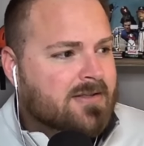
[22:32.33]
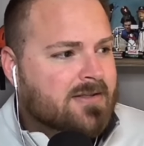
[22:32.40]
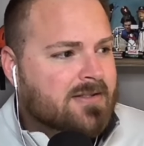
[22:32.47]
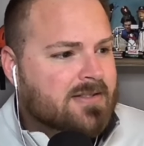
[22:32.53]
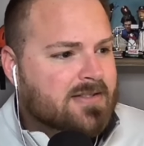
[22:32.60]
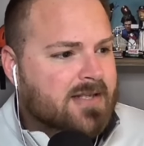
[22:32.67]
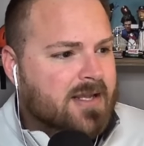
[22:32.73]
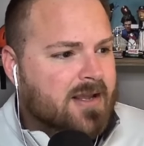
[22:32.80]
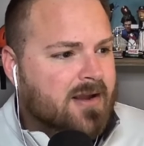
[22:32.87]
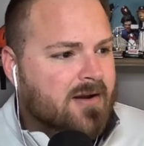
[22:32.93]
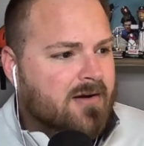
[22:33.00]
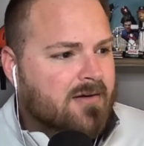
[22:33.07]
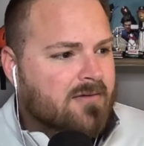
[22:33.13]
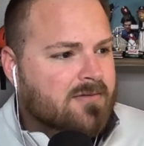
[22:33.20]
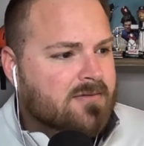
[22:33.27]
let's see
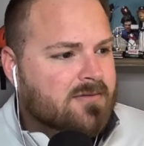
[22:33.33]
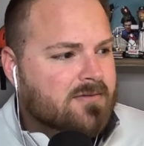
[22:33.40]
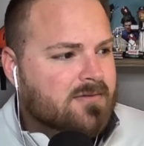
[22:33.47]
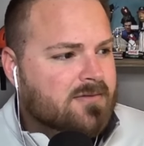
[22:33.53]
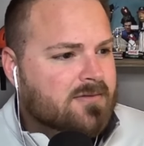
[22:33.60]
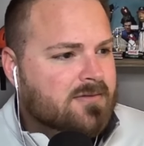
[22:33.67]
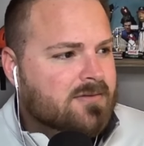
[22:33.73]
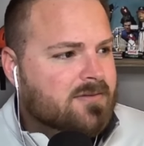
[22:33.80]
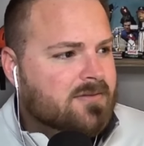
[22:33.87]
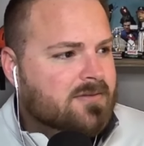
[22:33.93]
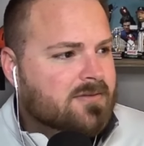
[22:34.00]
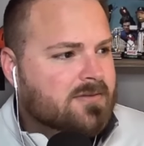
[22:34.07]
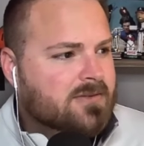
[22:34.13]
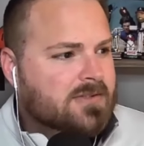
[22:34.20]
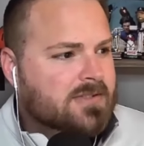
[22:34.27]
here.
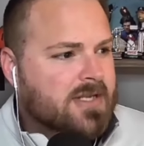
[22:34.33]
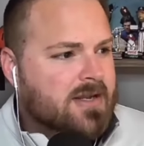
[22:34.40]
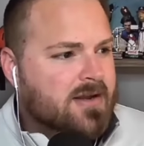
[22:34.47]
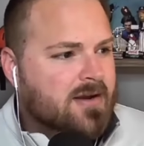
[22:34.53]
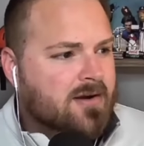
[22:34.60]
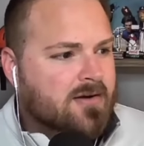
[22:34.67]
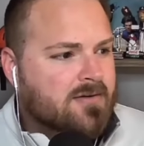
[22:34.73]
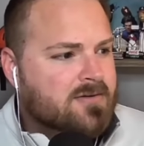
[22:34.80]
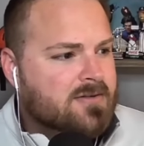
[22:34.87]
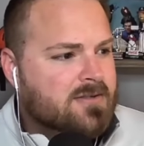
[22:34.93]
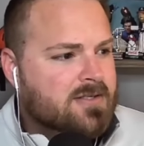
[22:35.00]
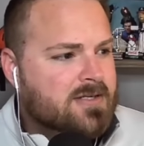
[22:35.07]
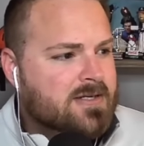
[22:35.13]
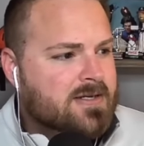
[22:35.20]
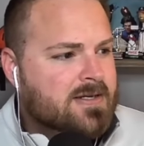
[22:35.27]

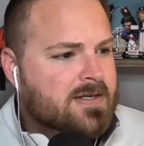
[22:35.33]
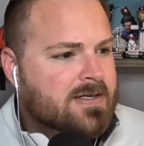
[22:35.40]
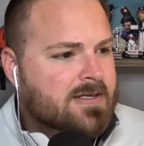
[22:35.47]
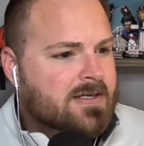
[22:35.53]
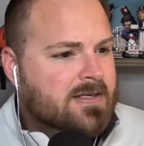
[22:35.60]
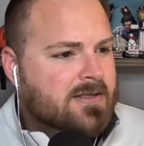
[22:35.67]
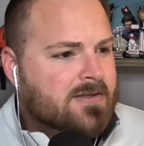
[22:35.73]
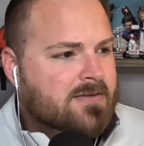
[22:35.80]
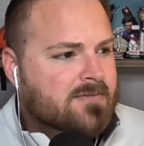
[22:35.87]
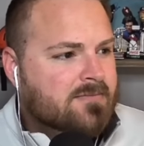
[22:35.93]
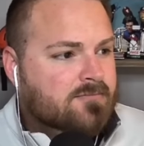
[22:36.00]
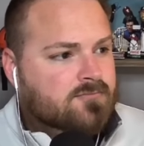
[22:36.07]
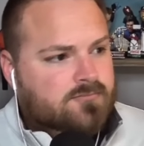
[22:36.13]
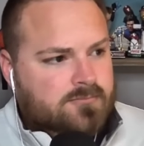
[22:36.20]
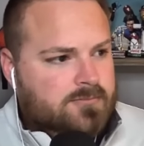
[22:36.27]

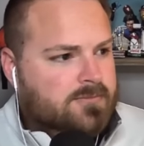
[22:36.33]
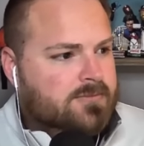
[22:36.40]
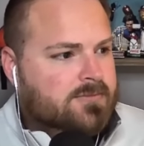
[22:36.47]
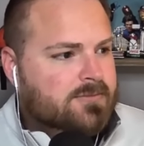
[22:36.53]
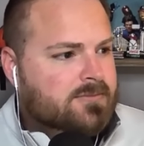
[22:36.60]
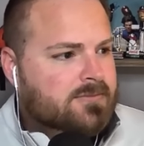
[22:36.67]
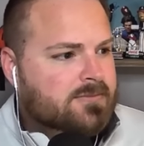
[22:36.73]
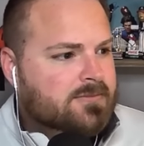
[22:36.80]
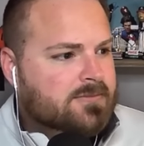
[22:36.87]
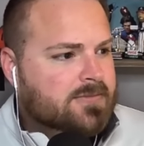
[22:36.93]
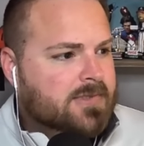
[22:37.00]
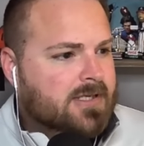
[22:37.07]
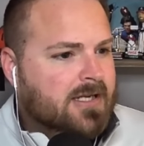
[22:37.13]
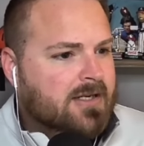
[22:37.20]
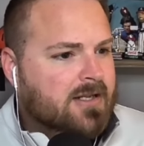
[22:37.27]

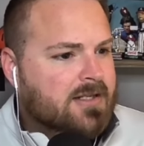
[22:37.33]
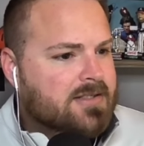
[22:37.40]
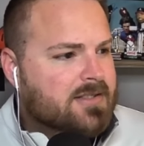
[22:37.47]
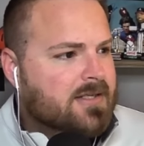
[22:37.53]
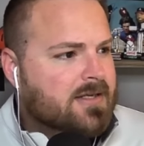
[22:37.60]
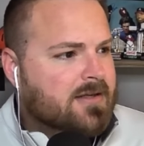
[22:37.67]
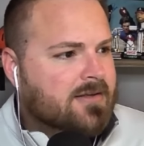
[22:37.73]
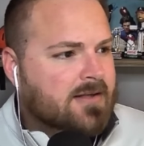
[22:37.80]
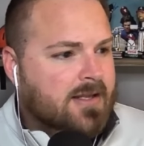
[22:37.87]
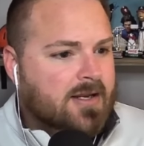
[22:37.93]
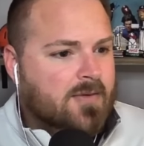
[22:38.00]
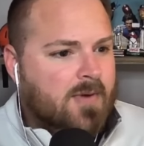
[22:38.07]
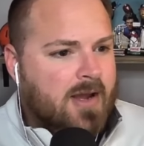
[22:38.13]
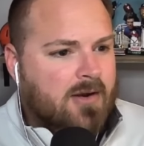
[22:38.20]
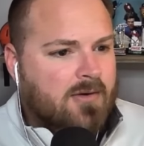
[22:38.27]
Can I not see it?
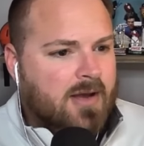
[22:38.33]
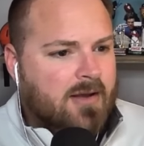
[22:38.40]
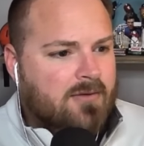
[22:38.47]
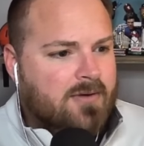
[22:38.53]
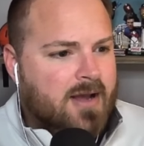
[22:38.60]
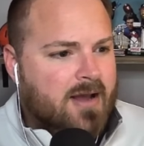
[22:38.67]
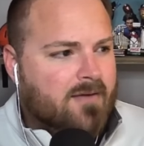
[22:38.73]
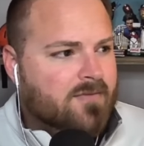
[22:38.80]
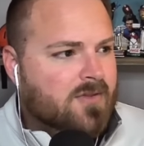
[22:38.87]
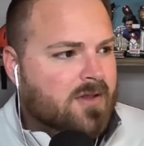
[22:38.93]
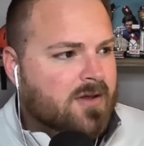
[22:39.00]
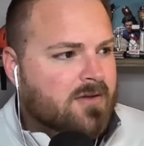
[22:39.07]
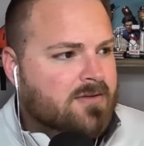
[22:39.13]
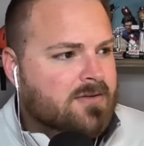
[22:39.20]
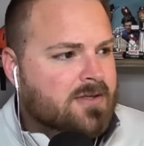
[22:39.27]
Anyway,
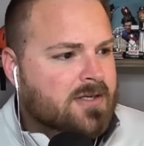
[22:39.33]
okay,